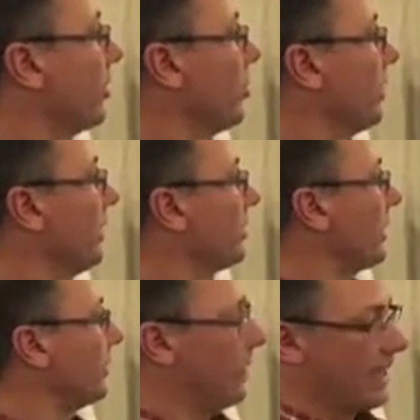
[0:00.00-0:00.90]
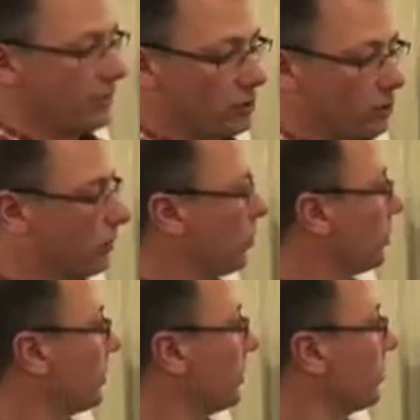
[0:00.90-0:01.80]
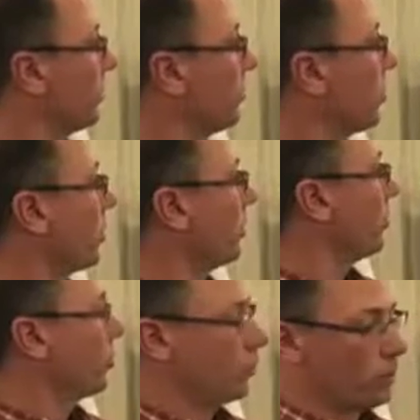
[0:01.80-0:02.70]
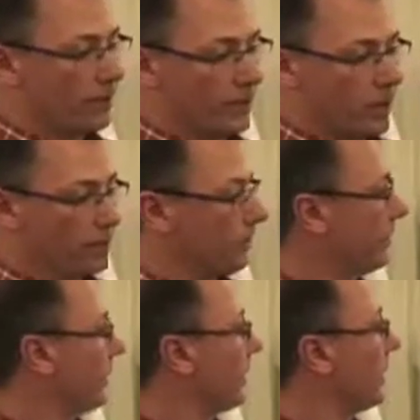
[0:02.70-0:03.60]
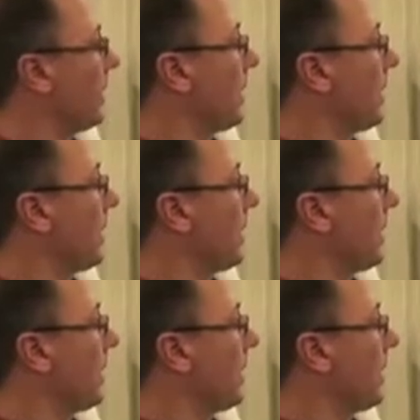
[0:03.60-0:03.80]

communities that may have storm sewer systems, or just running off of